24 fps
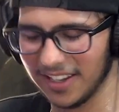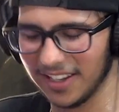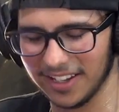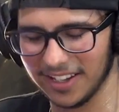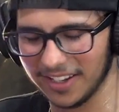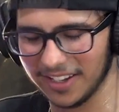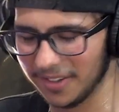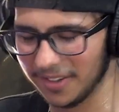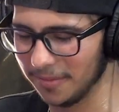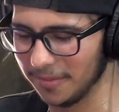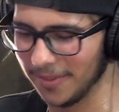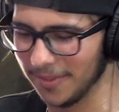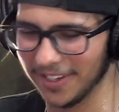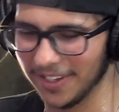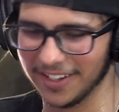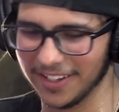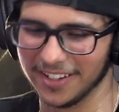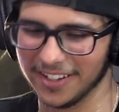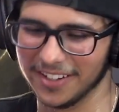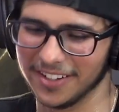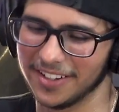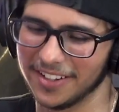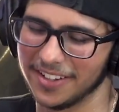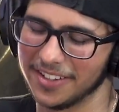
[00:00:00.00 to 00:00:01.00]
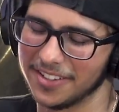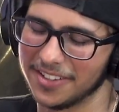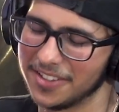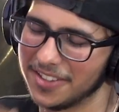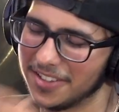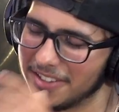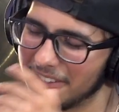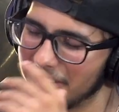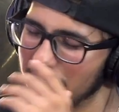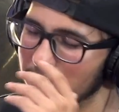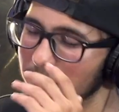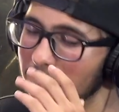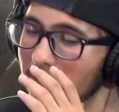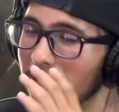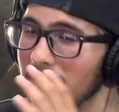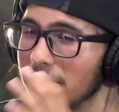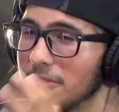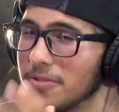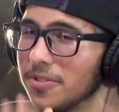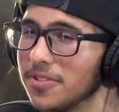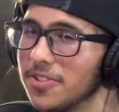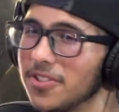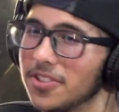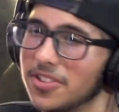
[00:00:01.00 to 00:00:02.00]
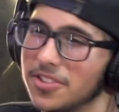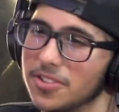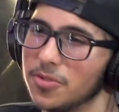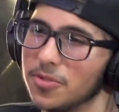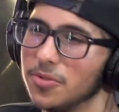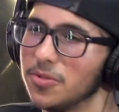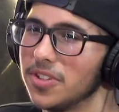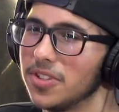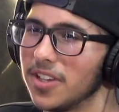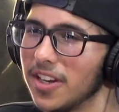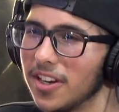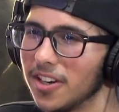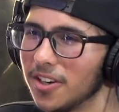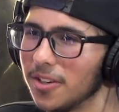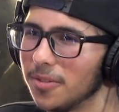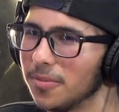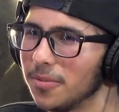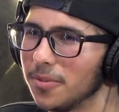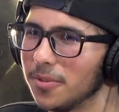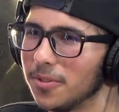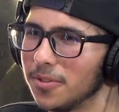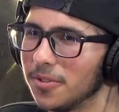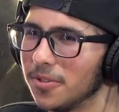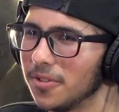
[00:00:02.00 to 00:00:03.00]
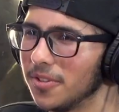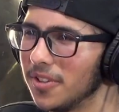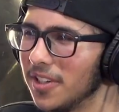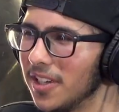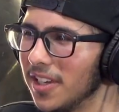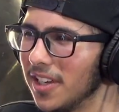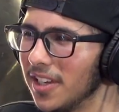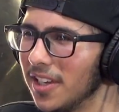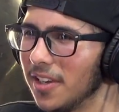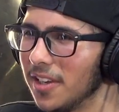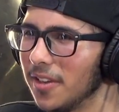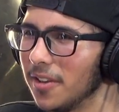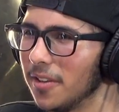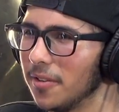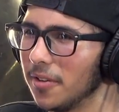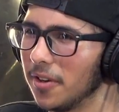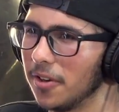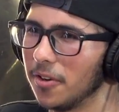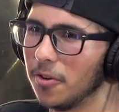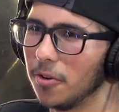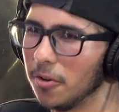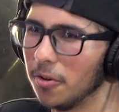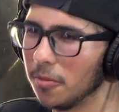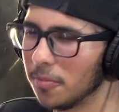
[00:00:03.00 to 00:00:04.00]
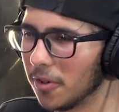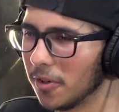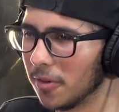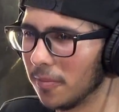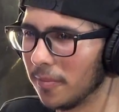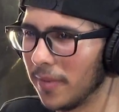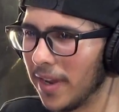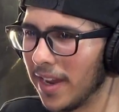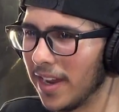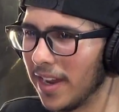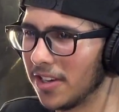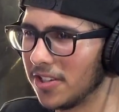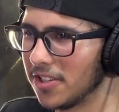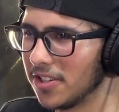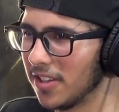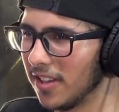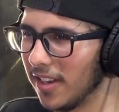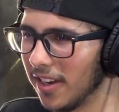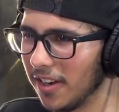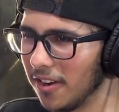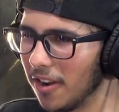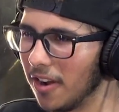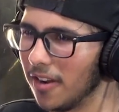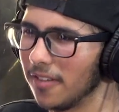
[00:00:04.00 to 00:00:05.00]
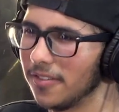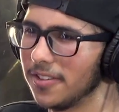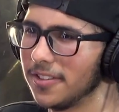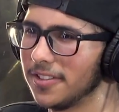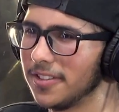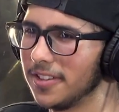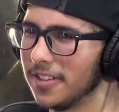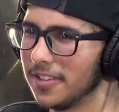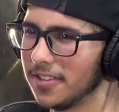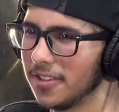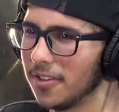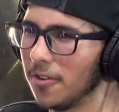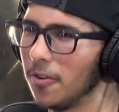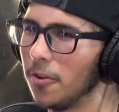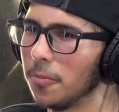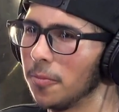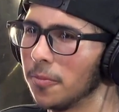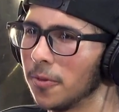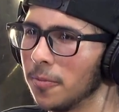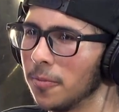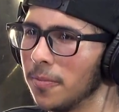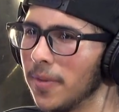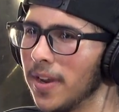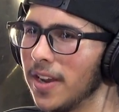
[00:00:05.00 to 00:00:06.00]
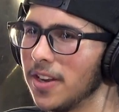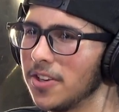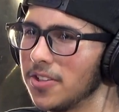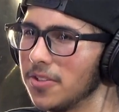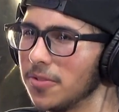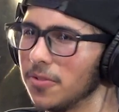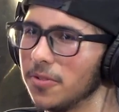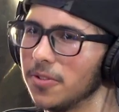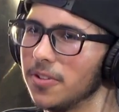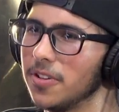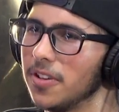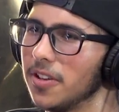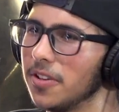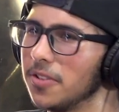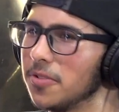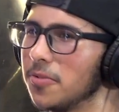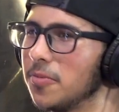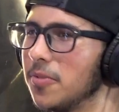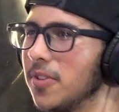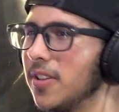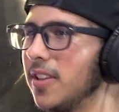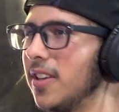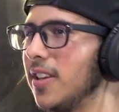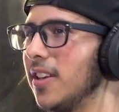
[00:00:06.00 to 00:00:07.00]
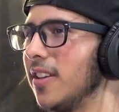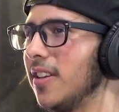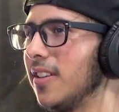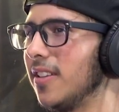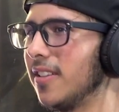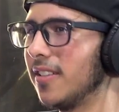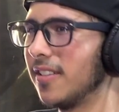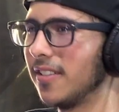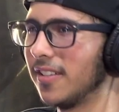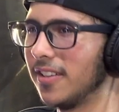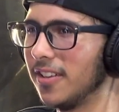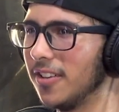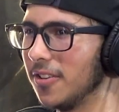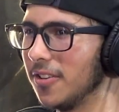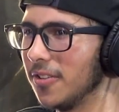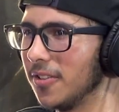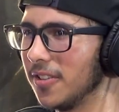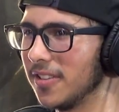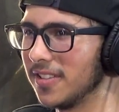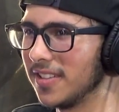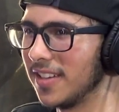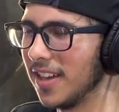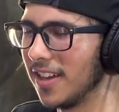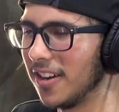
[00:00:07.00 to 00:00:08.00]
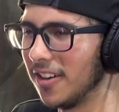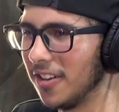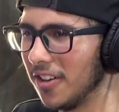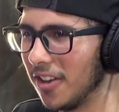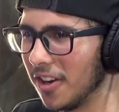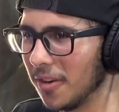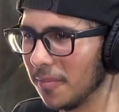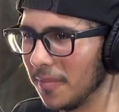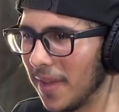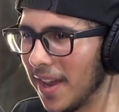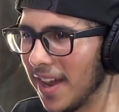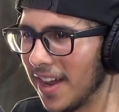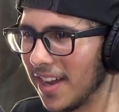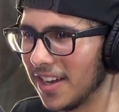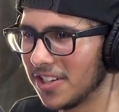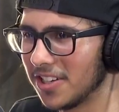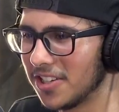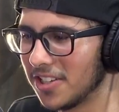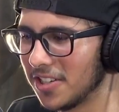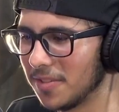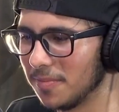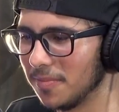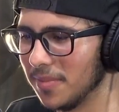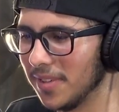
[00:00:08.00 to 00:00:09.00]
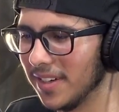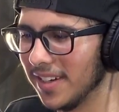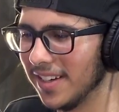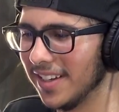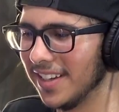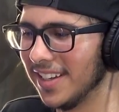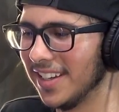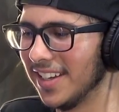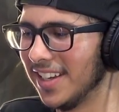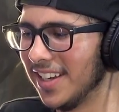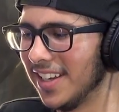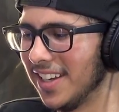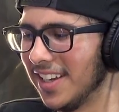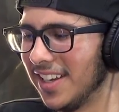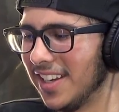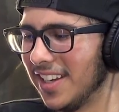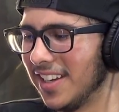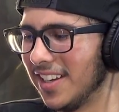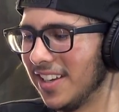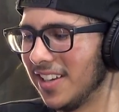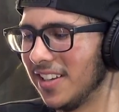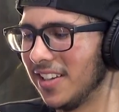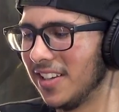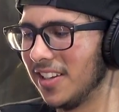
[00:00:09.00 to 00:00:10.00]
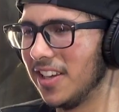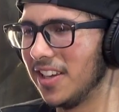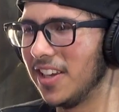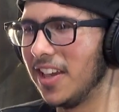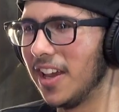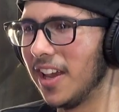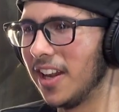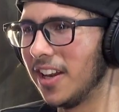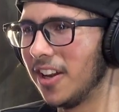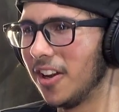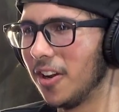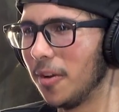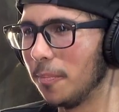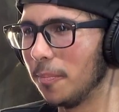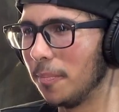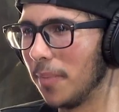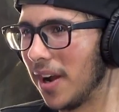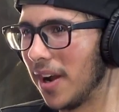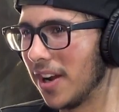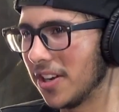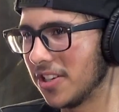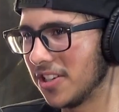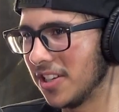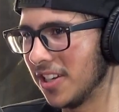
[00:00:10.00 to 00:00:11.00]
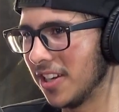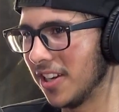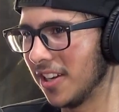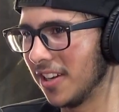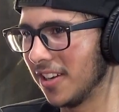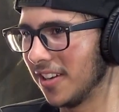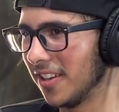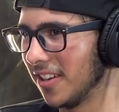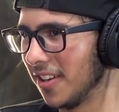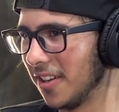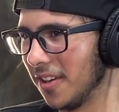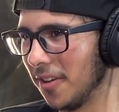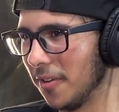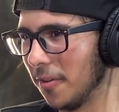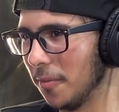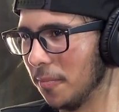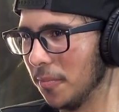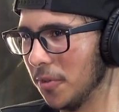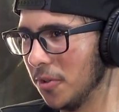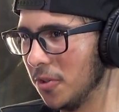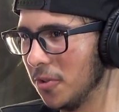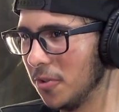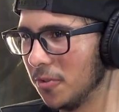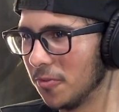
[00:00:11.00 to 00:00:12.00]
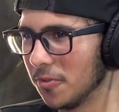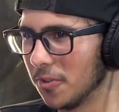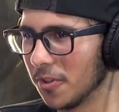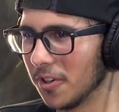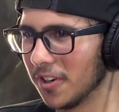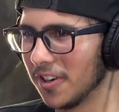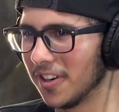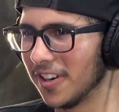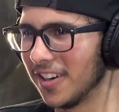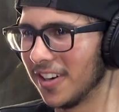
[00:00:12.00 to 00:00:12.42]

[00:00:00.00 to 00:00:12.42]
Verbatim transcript: man, it's just the match was just too terrible. Goldberg match, like obviously it's a Goldberg match, so it doesn't really, you know, it's not a long match, but he ended up botching a maneuver.